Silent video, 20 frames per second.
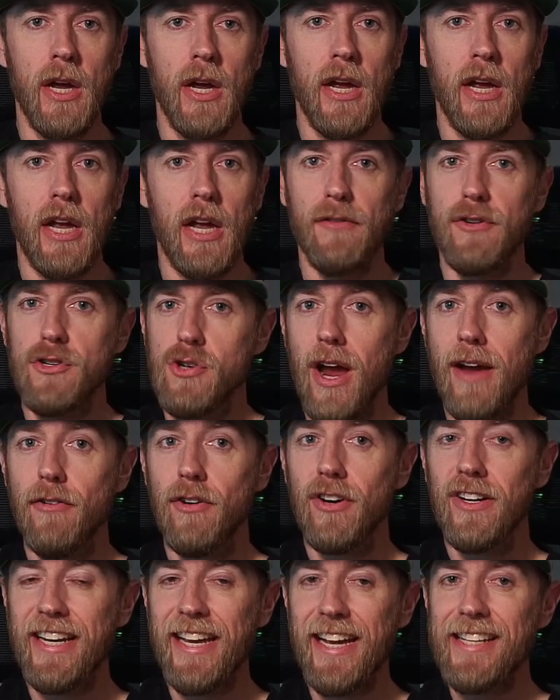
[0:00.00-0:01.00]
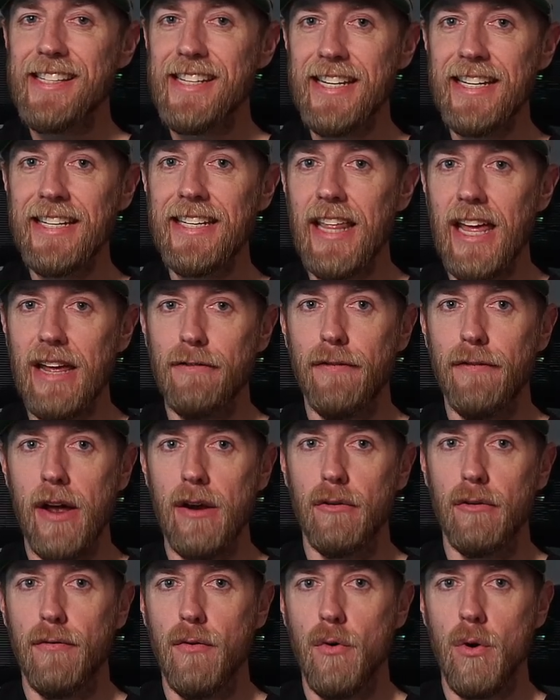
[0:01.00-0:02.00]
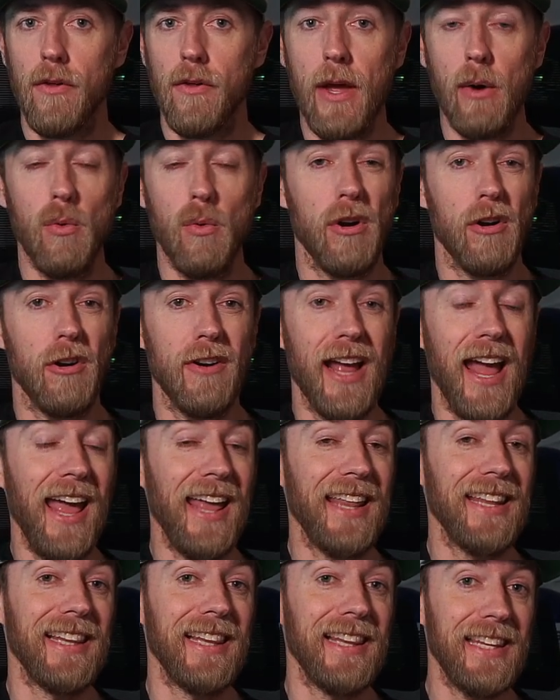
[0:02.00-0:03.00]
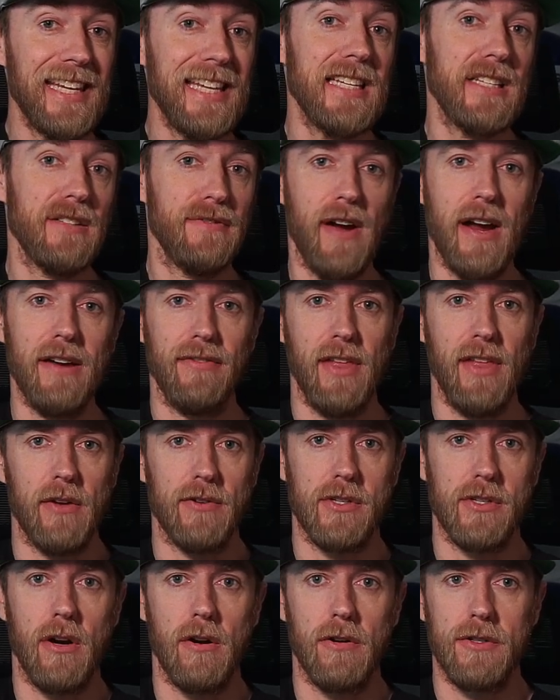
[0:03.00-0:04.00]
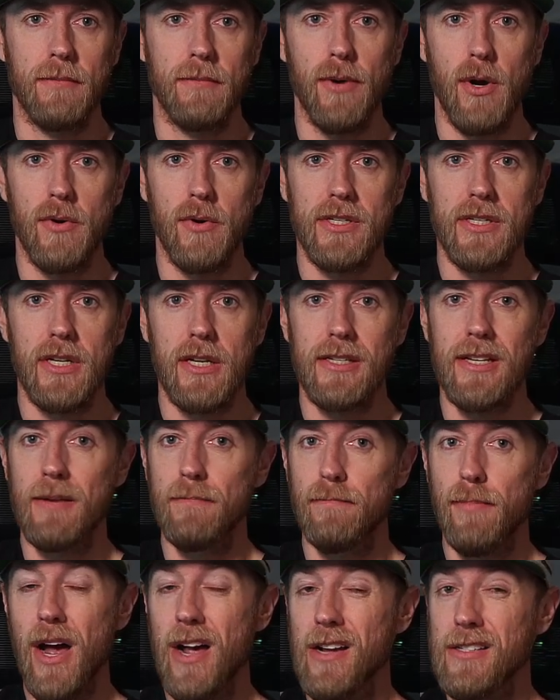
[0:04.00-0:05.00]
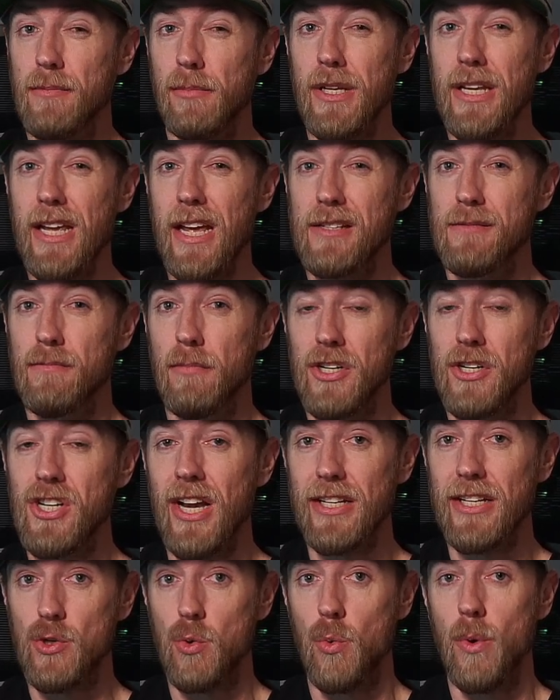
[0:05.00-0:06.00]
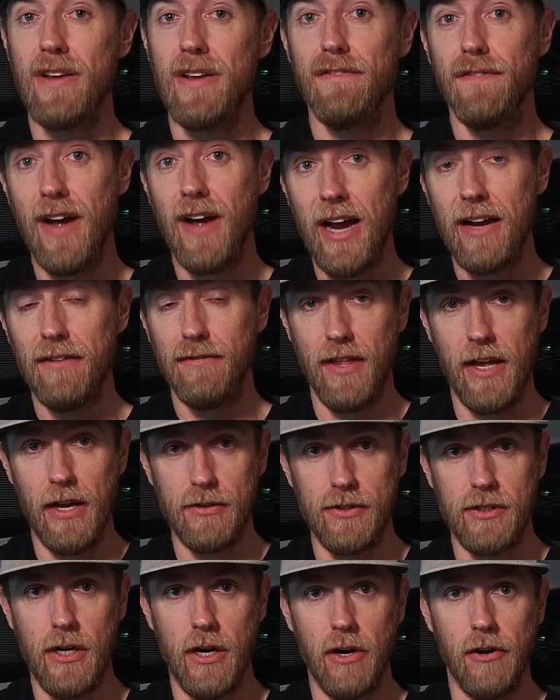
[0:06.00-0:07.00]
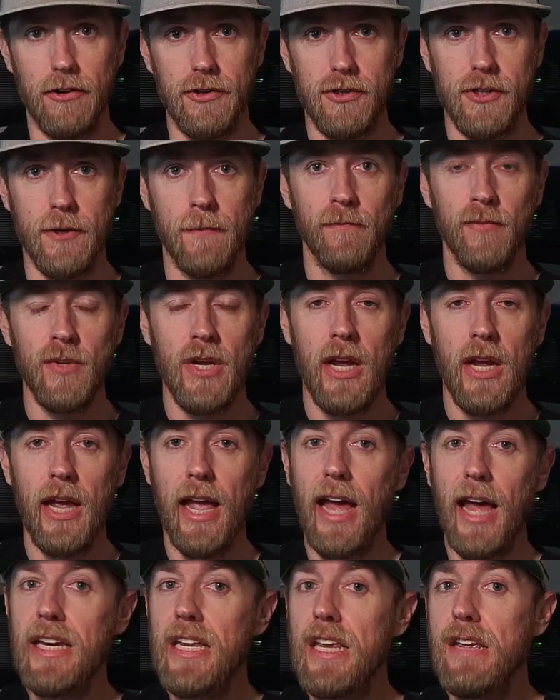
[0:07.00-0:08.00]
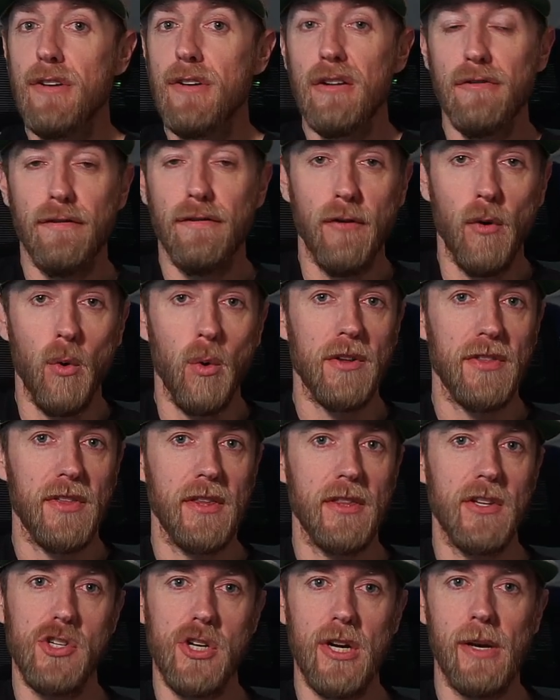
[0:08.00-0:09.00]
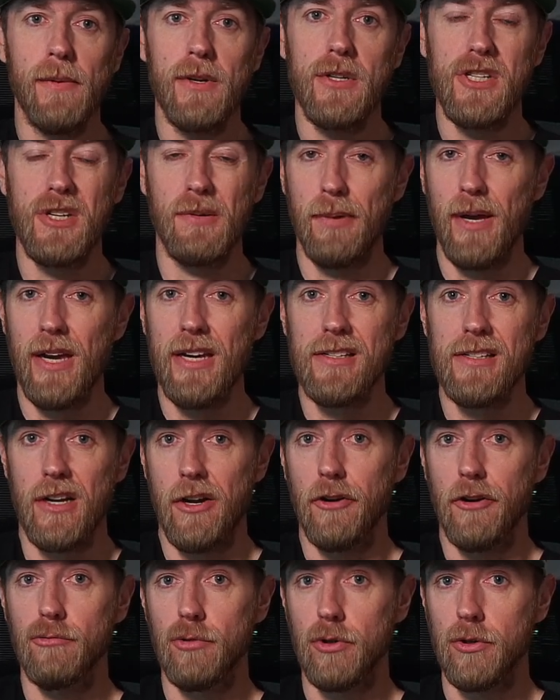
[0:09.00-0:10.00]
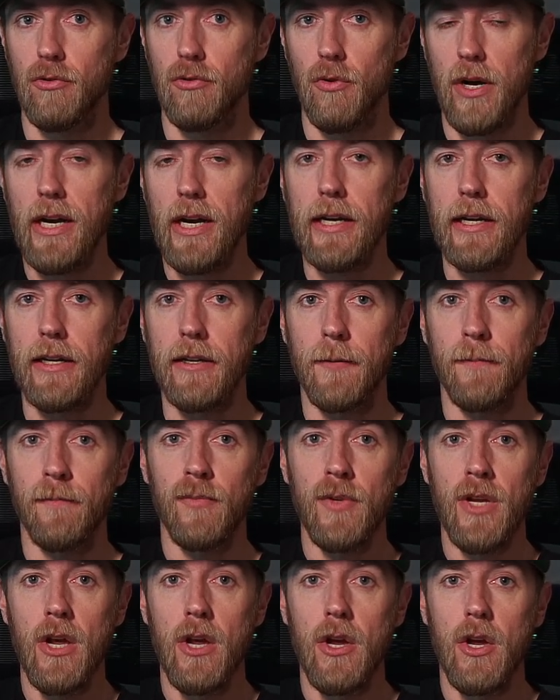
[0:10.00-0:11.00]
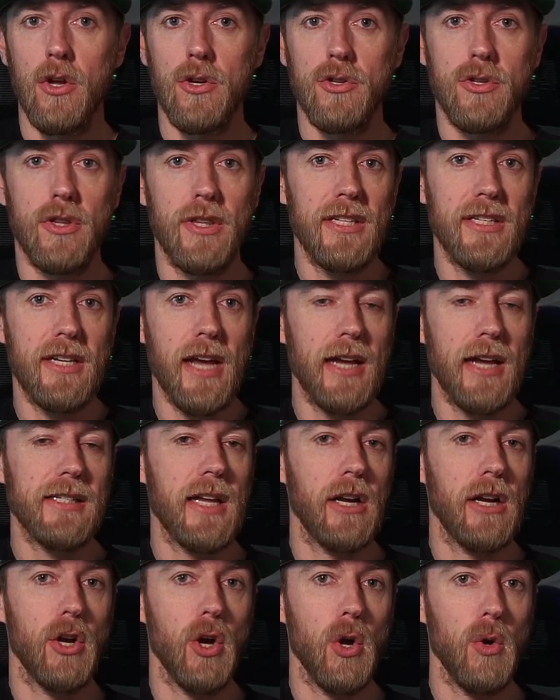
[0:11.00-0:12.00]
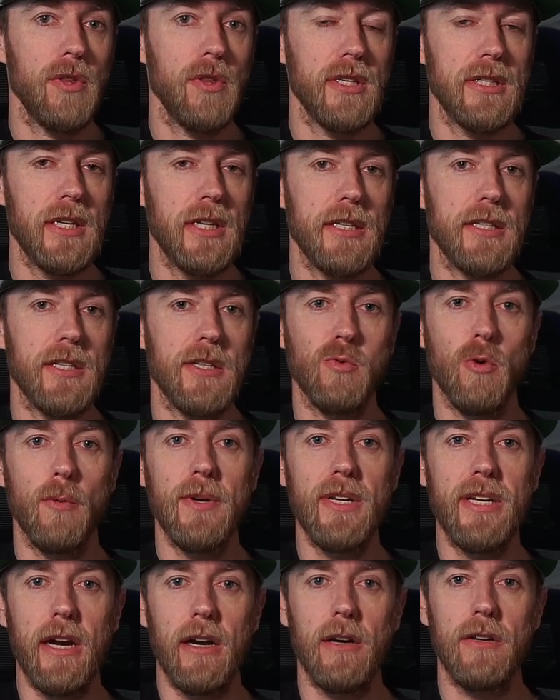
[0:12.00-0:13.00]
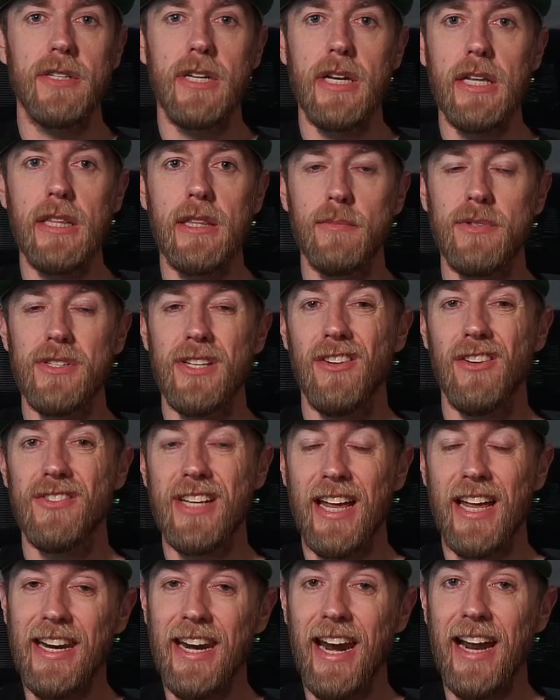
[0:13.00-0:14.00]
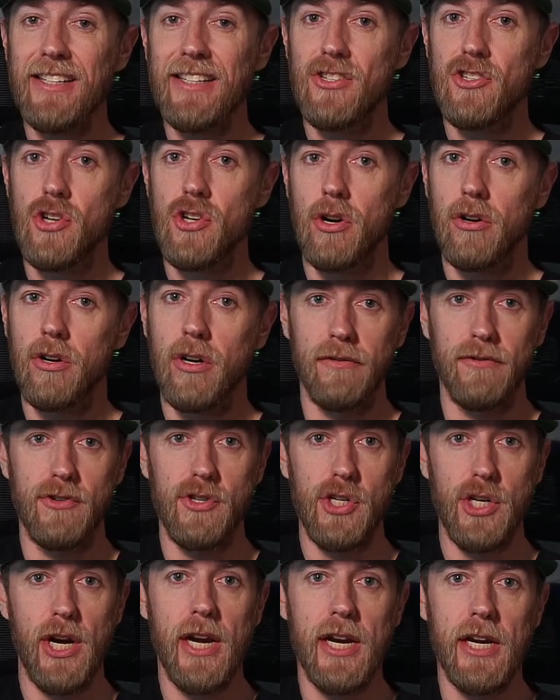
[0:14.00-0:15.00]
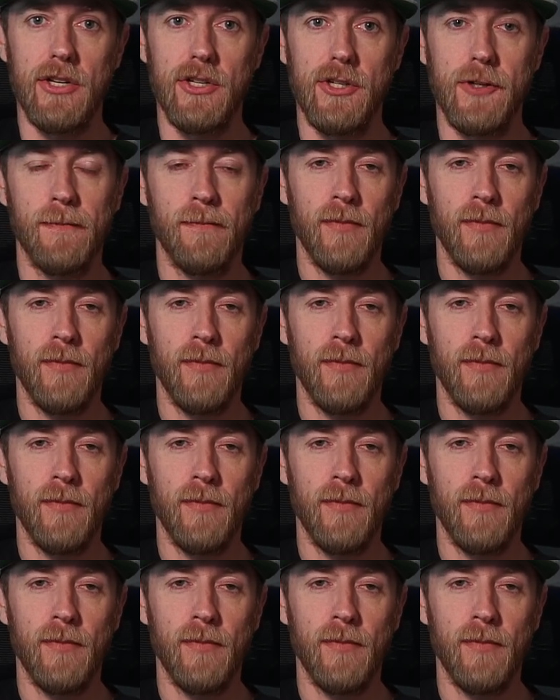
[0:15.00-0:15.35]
If a driver gets into that final four, they will earn at least $5,000 in bonuses and possibly as much as $25,000. And even fourth in the championship pays $100,000. So these guys that go the distance will be guaranteeing themselves a nice chunk of change.